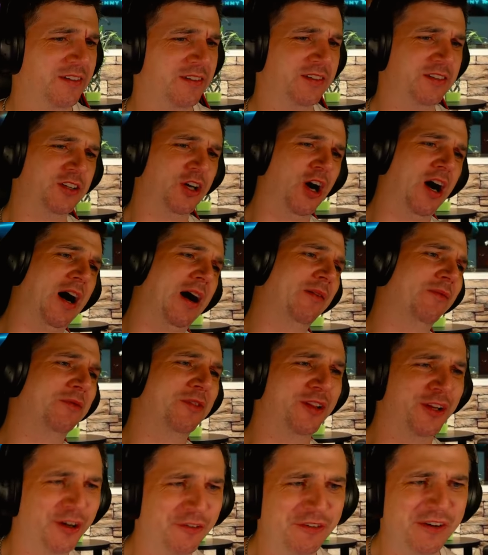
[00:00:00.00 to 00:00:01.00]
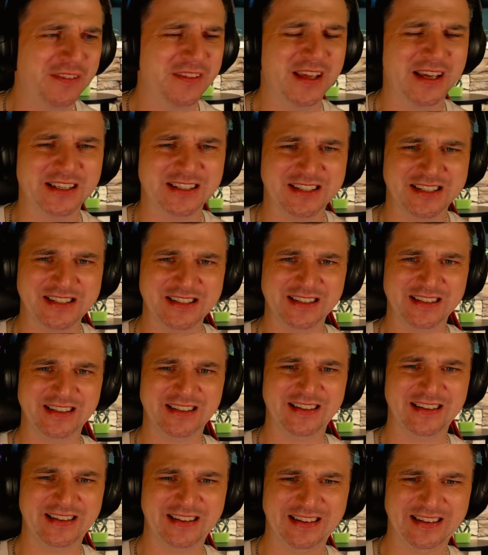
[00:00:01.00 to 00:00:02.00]
Yo, I'm loving this.
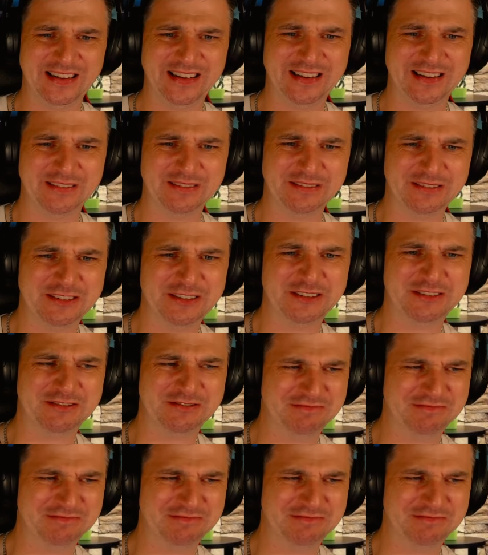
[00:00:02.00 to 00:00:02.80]
Billion.